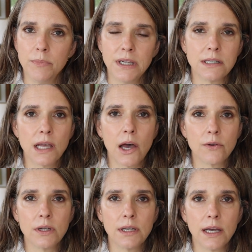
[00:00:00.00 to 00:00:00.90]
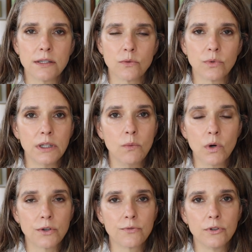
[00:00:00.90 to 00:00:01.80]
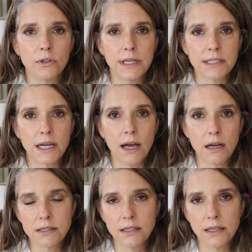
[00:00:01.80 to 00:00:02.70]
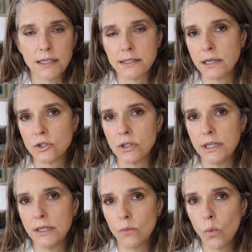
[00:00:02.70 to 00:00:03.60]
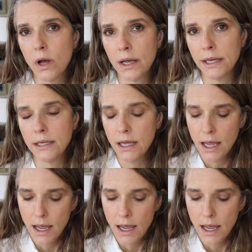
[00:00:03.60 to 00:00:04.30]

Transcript: being touted as a really wonderful antioxidant. It's actually in wine.